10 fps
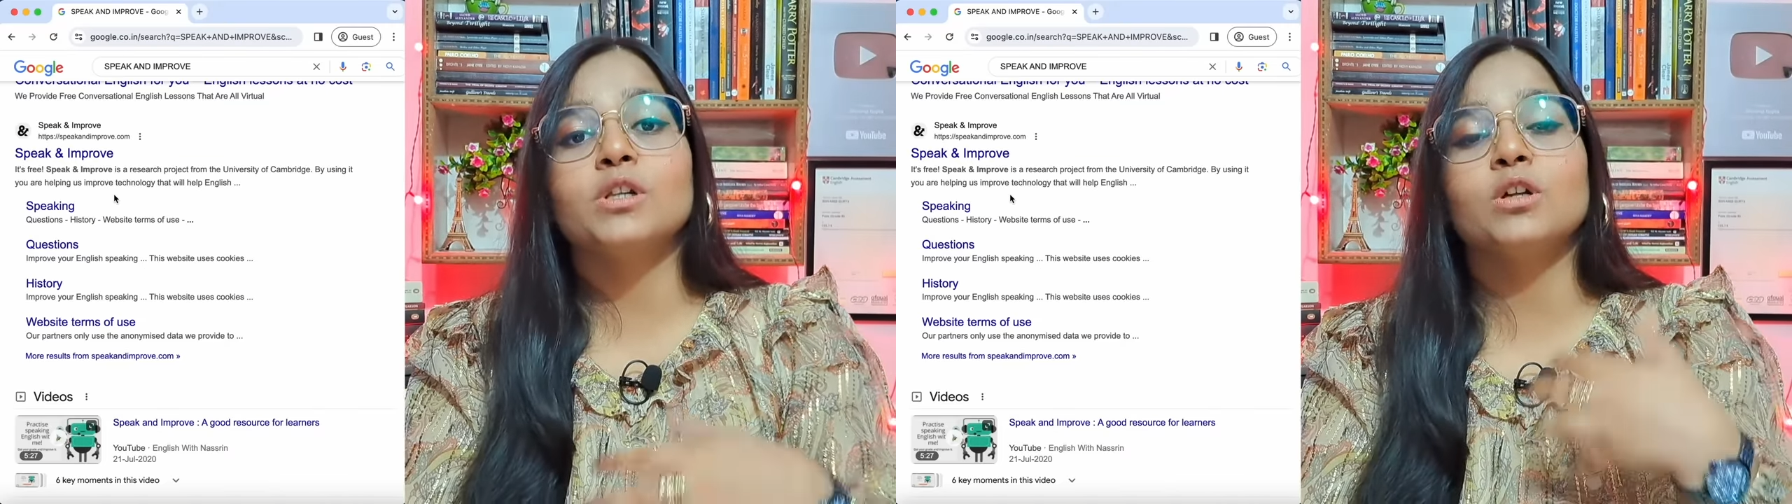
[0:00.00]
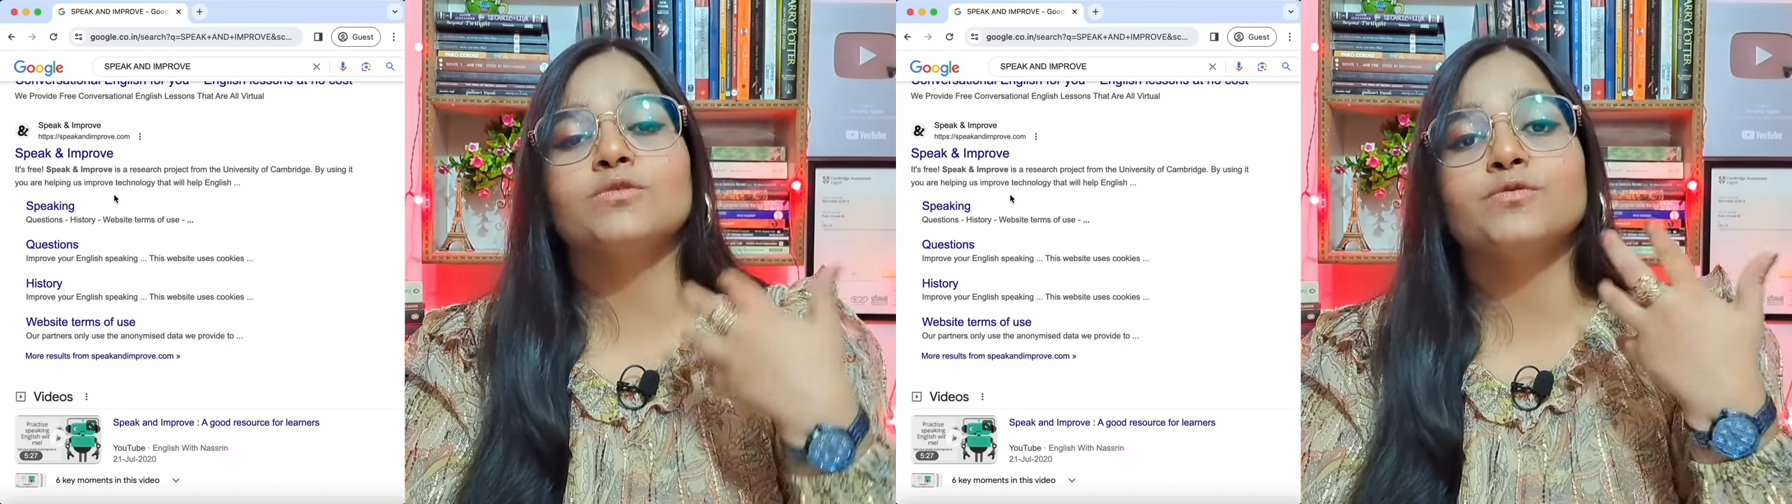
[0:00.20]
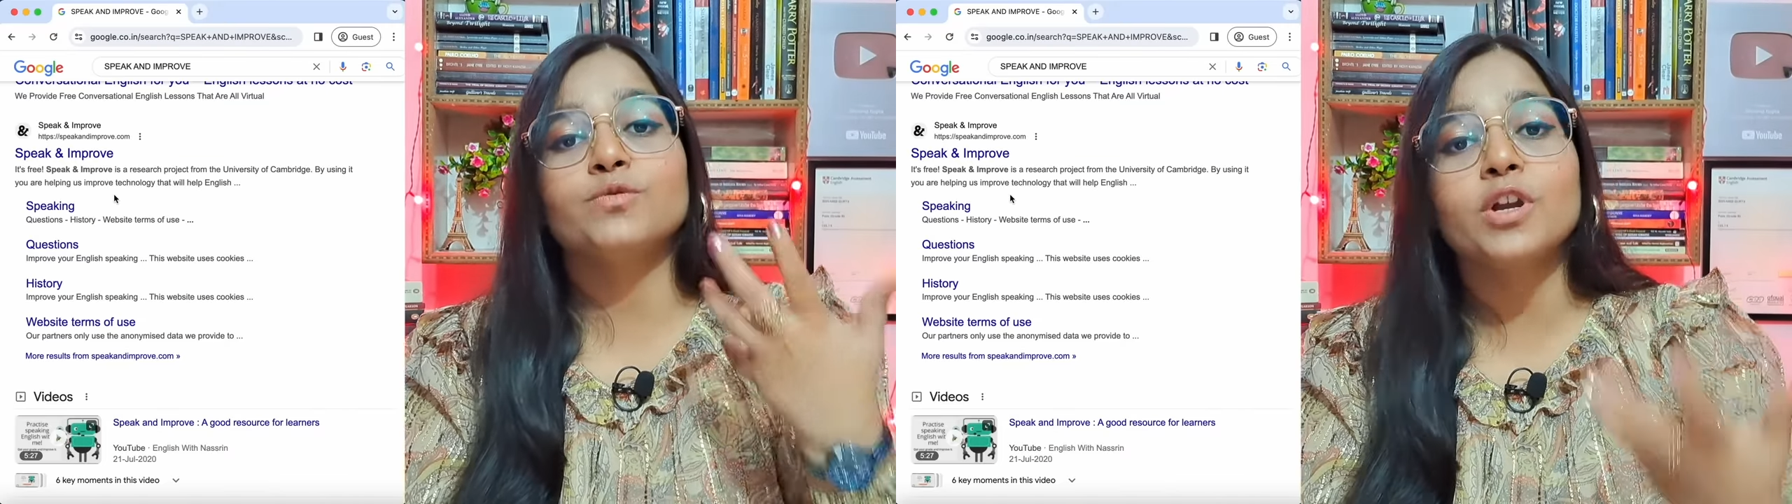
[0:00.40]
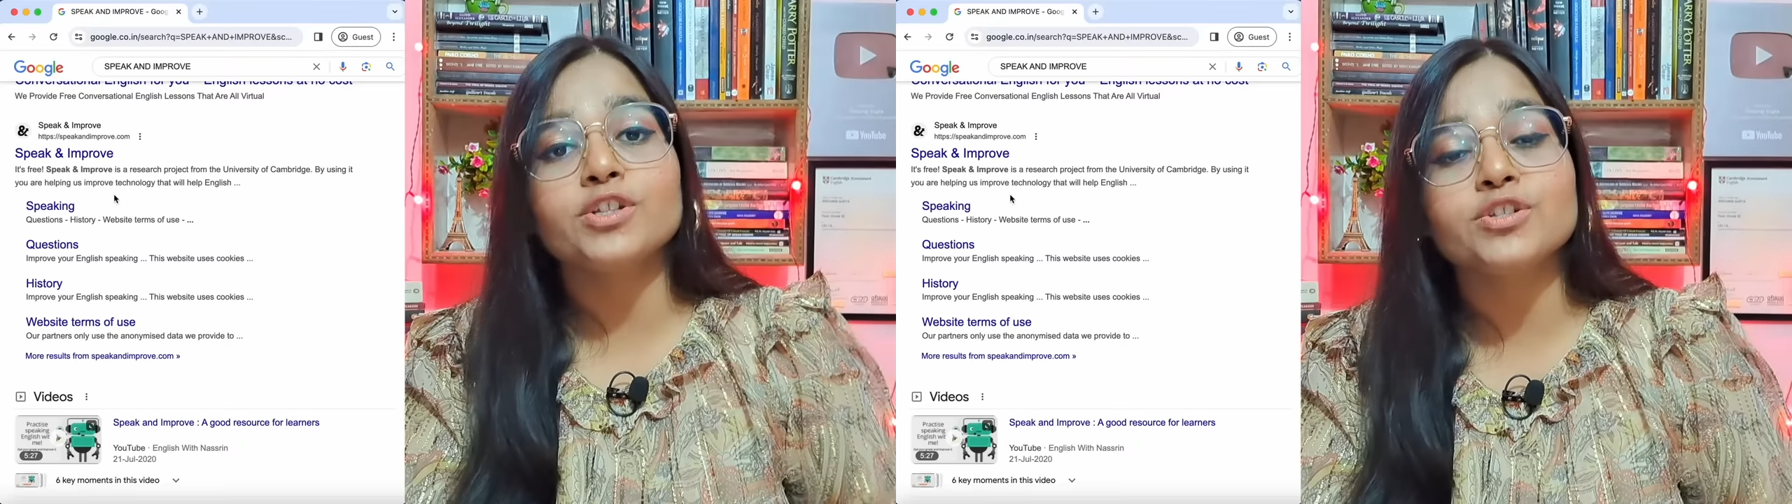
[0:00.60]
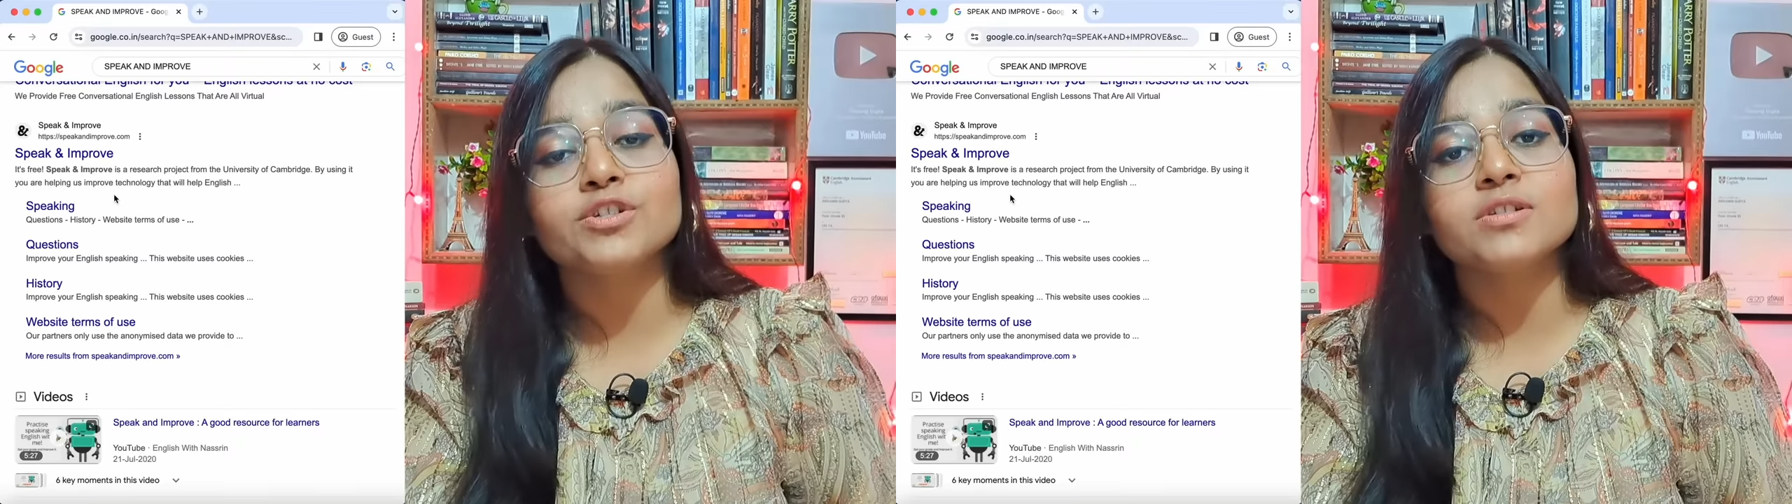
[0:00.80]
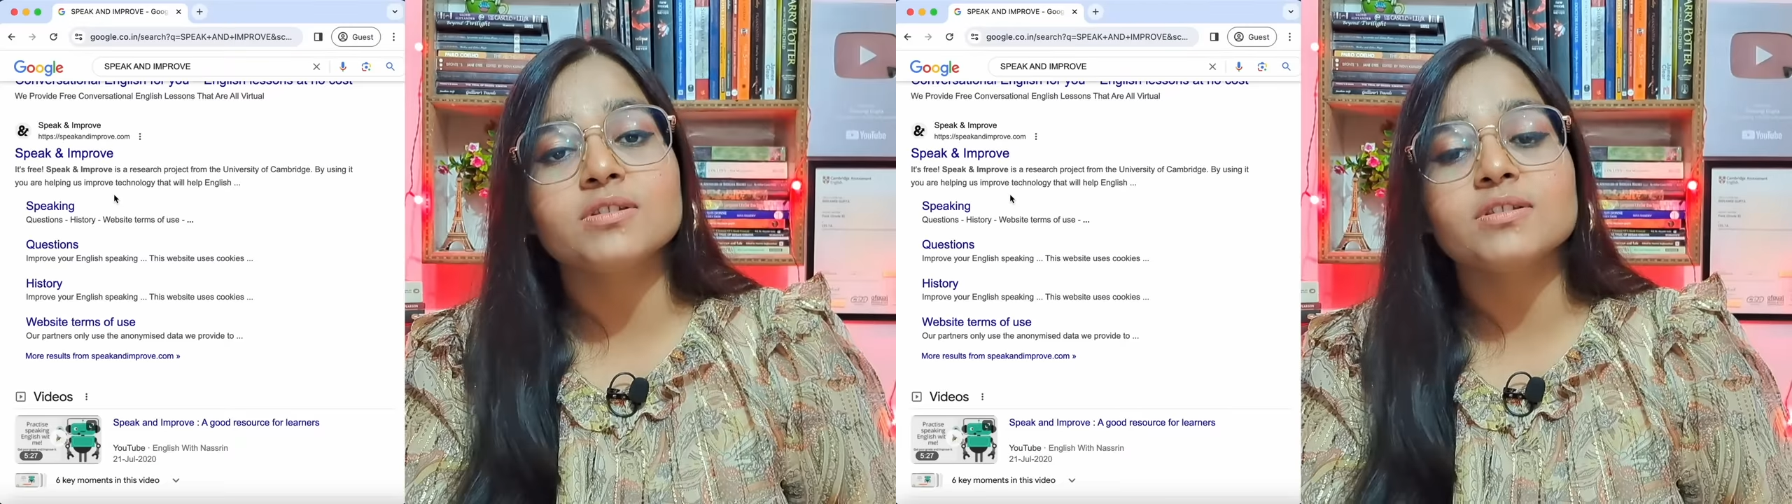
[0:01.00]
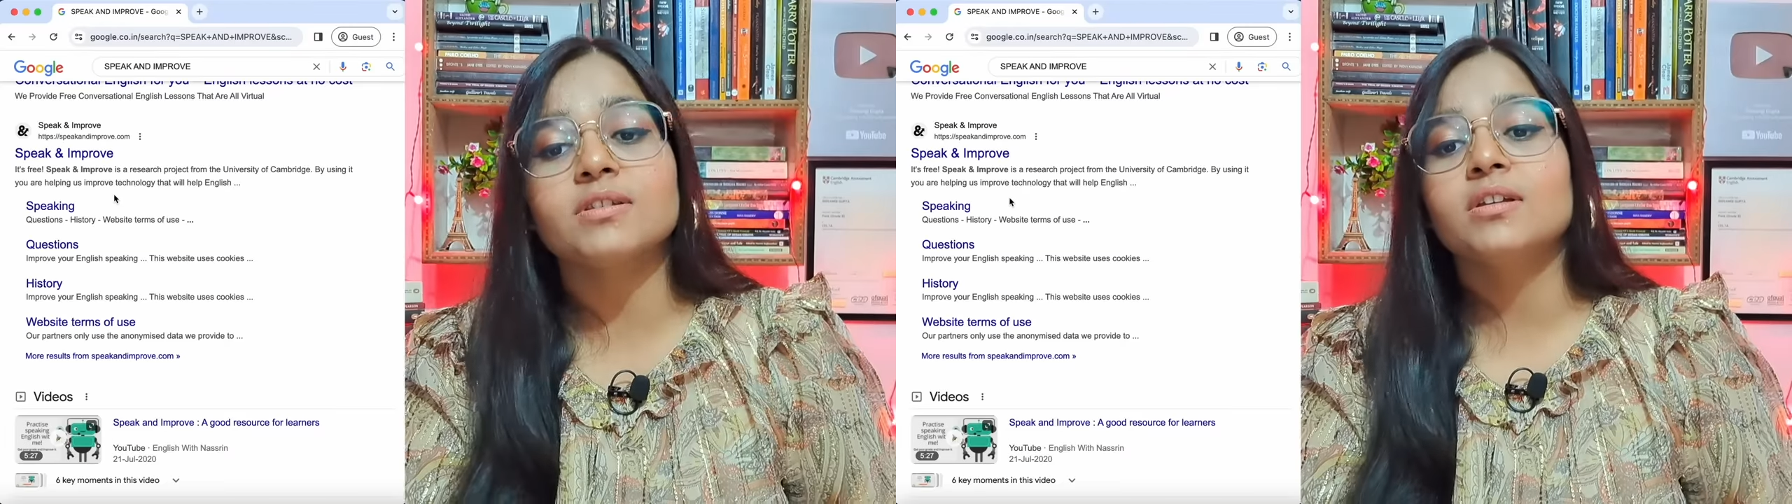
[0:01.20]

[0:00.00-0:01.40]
a lot of questions.